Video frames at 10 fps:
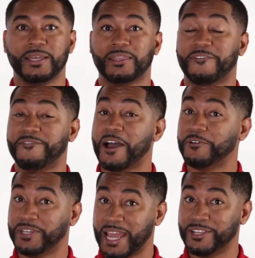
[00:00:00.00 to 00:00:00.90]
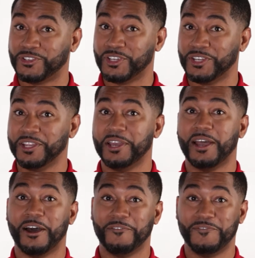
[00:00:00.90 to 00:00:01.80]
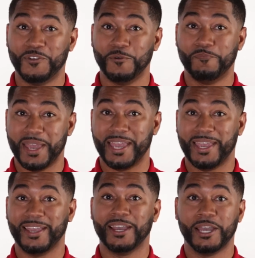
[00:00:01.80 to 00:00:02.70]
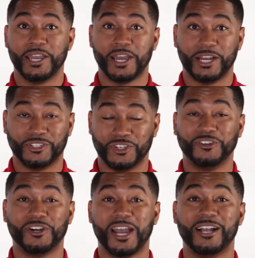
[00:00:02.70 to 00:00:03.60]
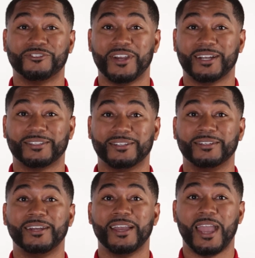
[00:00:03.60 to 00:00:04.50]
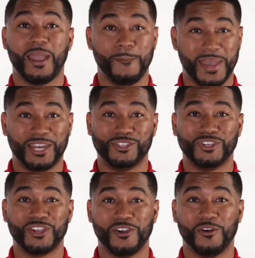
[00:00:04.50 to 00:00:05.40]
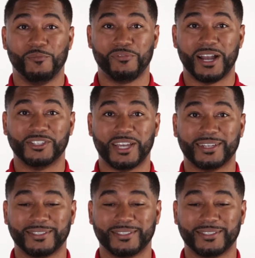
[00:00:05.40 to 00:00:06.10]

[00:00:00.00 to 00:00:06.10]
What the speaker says: the foundation of you being a general contractor and managing your own project.